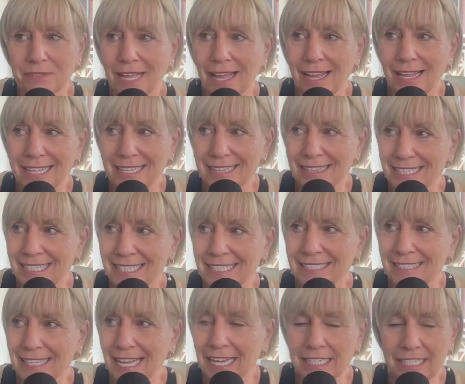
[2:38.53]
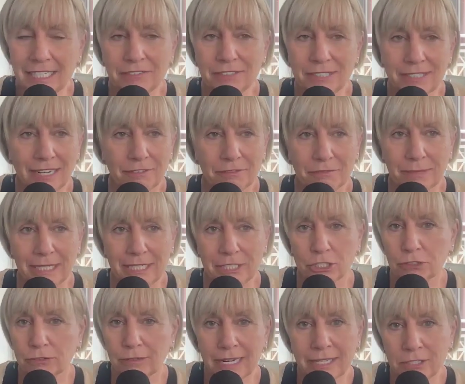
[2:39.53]
I think I even have made
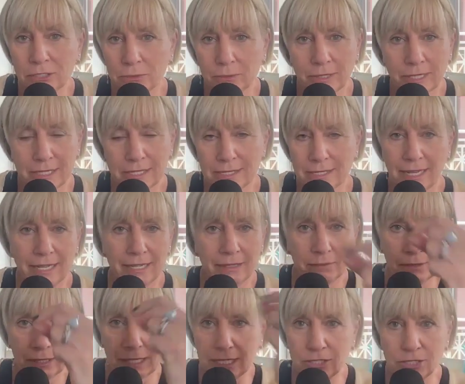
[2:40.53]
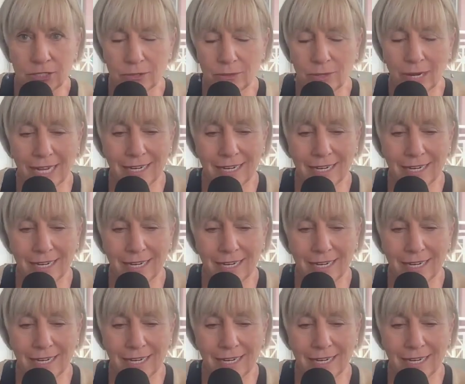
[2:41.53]
trends where I say what I do,